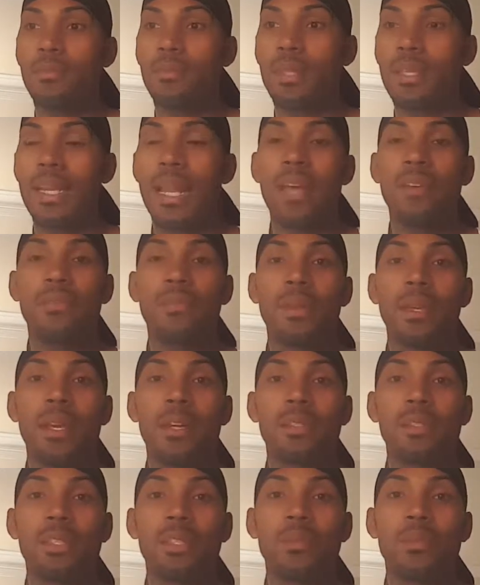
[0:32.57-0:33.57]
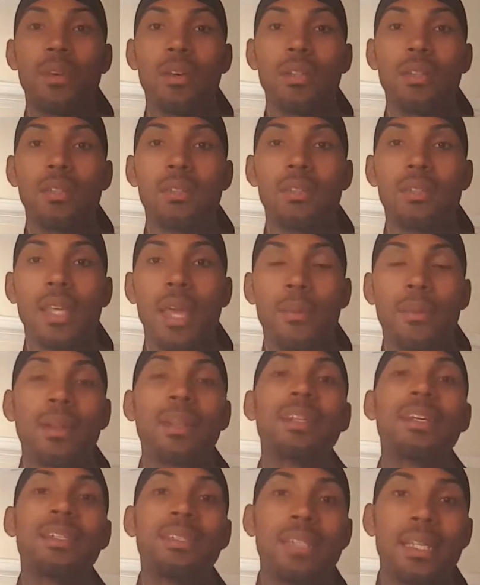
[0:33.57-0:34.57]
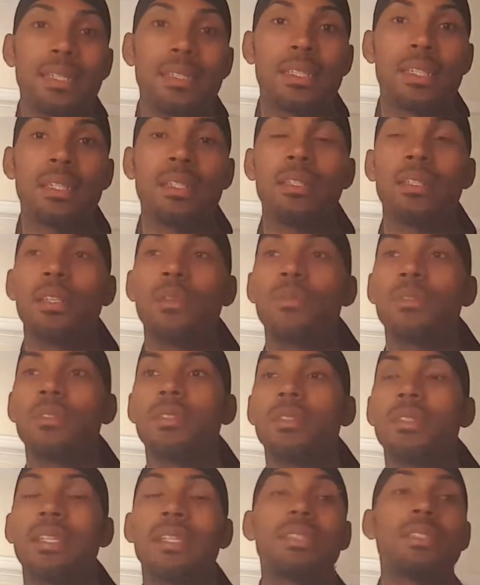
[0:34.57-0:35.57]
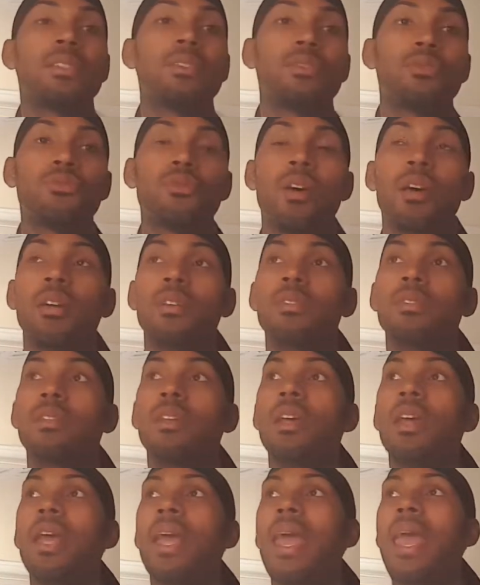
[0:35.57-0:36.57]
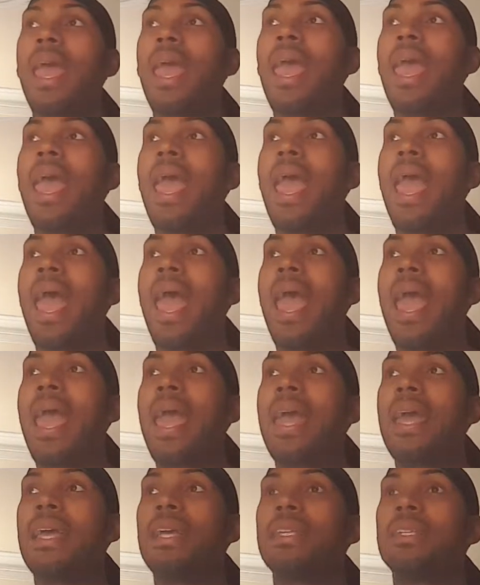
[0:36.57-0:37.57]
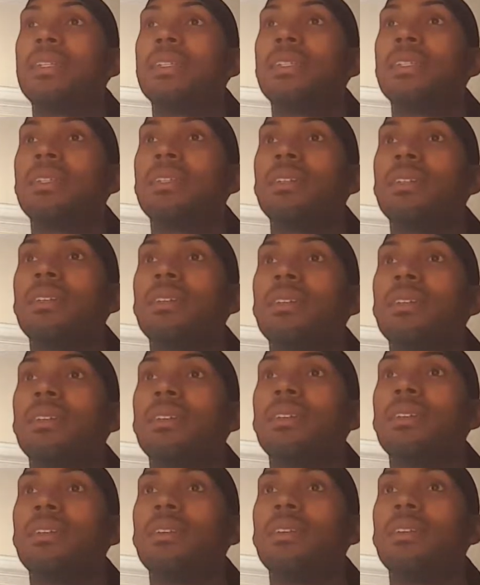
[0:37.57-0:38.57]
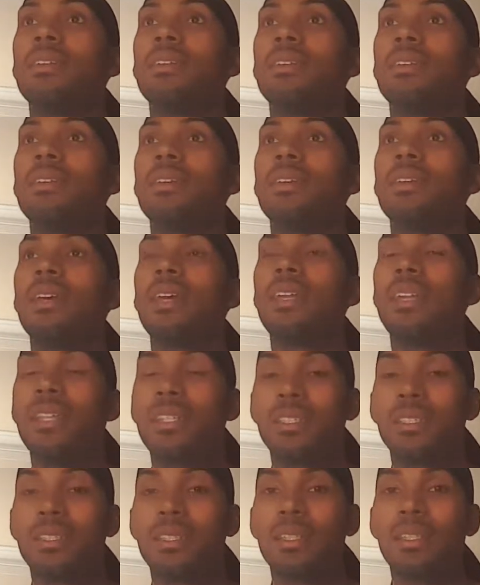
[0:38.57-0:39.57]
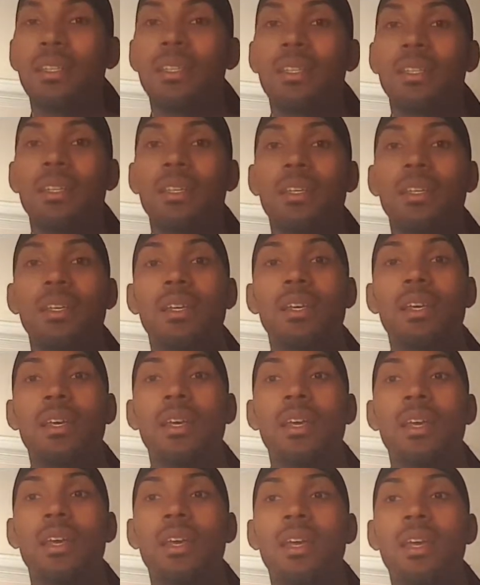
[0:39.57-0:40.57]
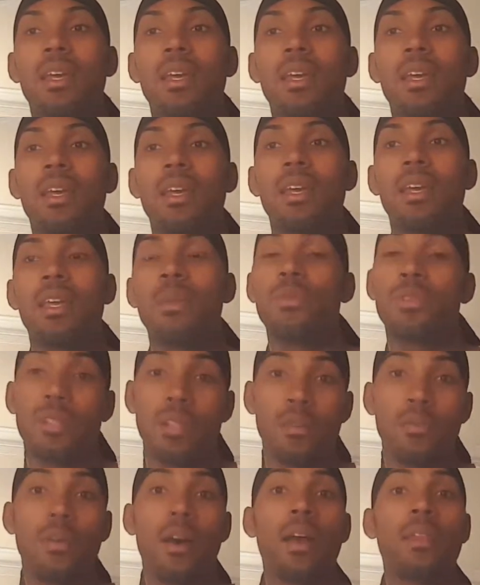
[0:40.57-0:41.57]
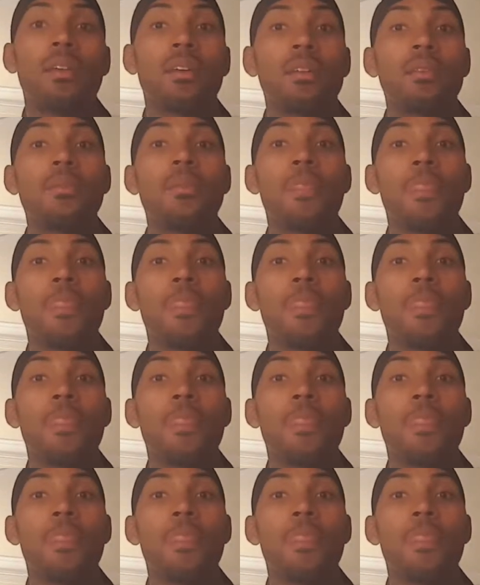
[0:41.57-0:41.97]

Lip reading: He left because he was chemically addicted. He was addicted to drugs. And initially, he was a good father.